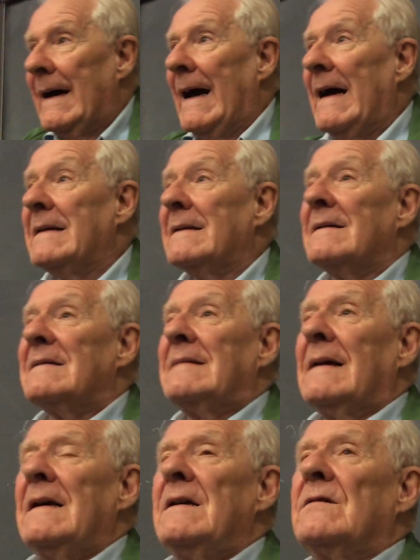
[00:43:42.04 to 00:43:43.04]
And
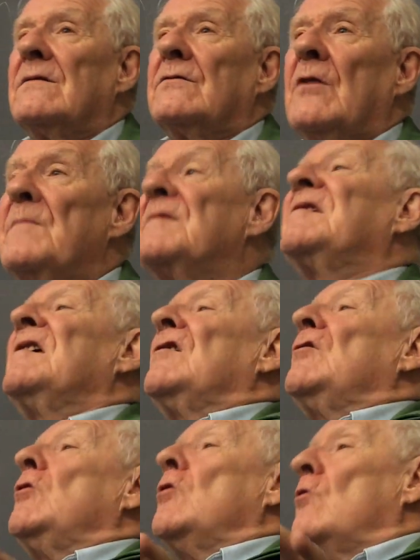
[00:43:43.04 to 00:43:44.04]
there is
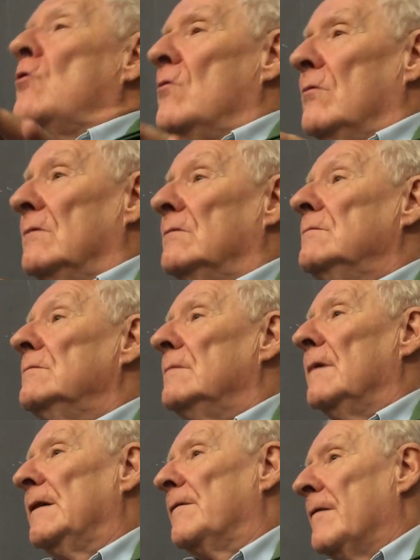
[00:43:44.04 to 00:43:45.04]
something new,
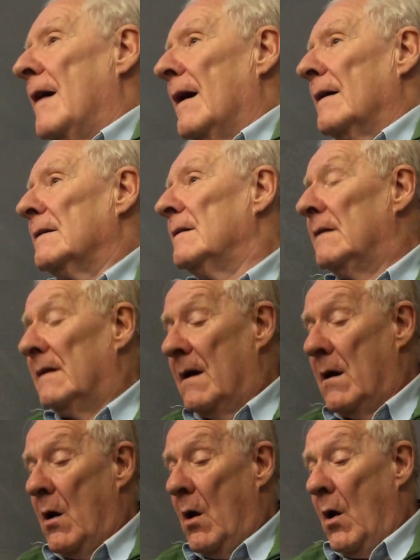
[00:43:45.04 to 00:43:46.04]
in fact,
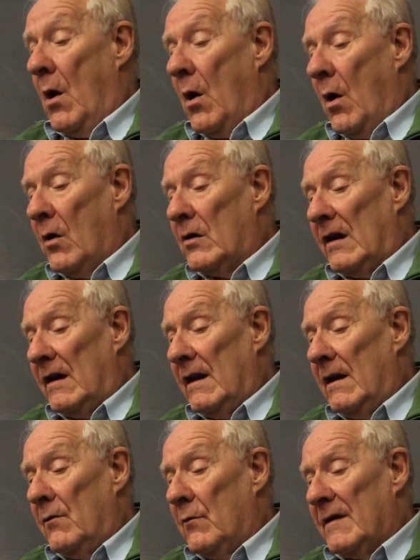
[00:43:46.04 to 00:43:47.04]

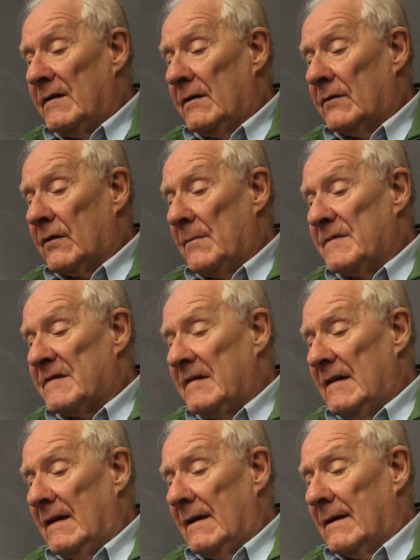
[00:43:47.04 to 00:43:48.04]
only when
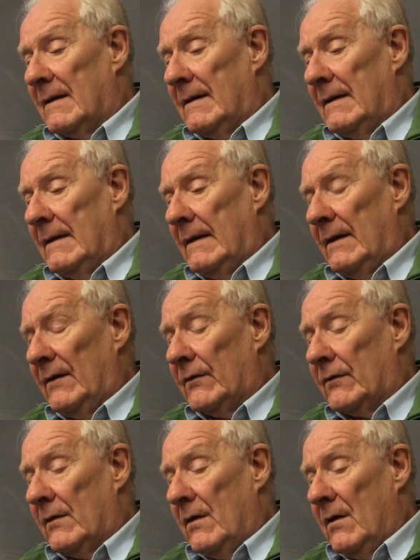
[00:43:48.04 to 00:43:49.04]
something
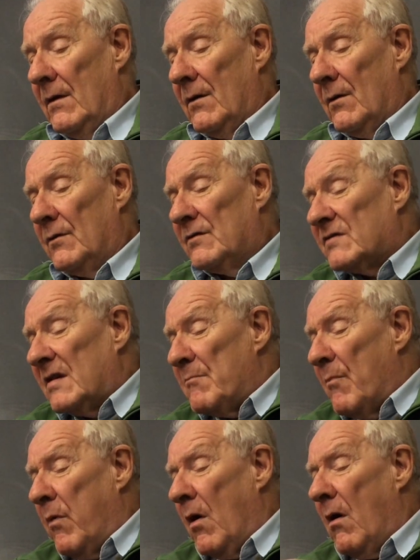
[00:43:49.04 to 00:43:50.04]
is a
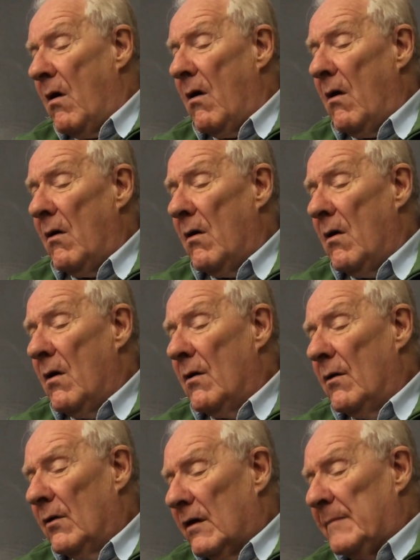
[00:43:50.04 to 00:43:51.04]
symbol,
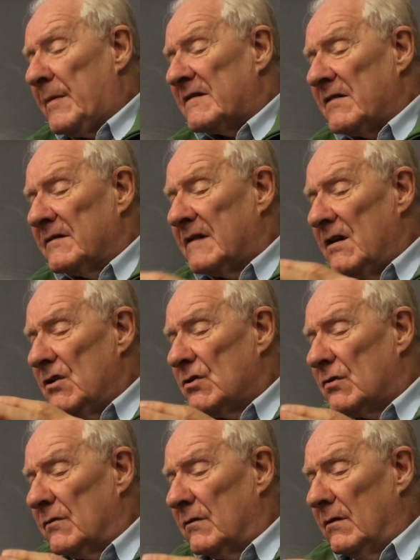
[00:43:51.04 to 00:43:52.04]
a
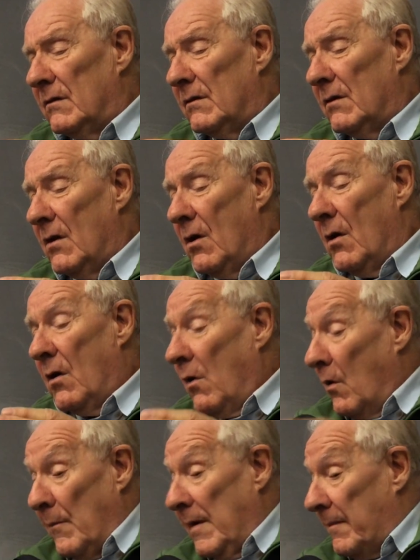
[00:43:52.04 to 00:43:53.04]
representation,
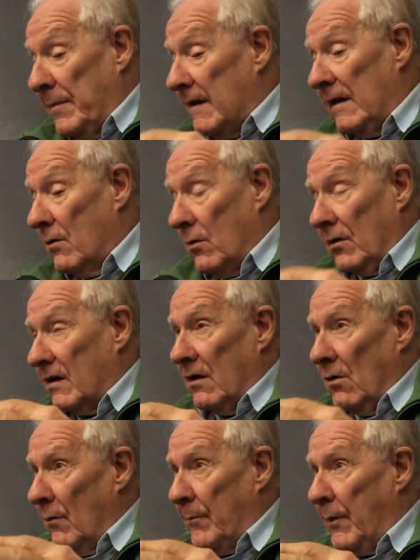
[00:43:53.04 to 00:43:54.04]
or maybe a
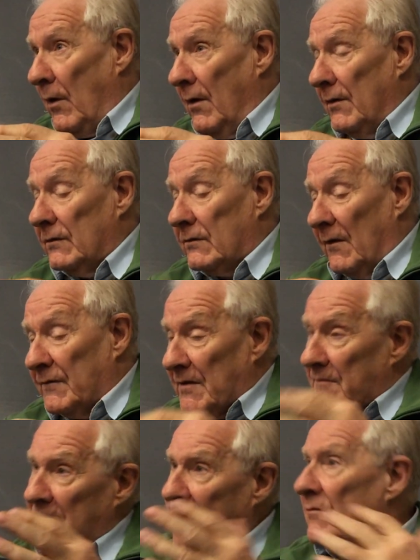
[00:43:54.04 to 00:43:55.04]
real point of
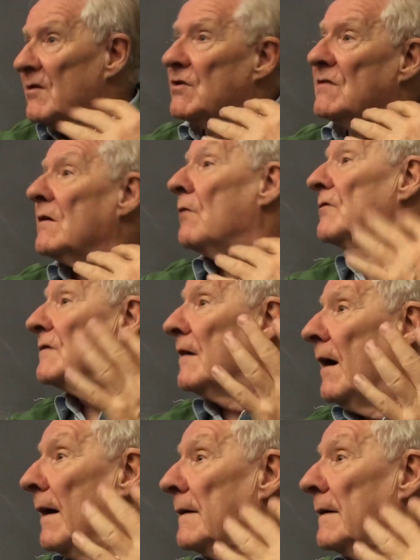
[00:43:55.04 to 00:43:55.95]
something which is outside,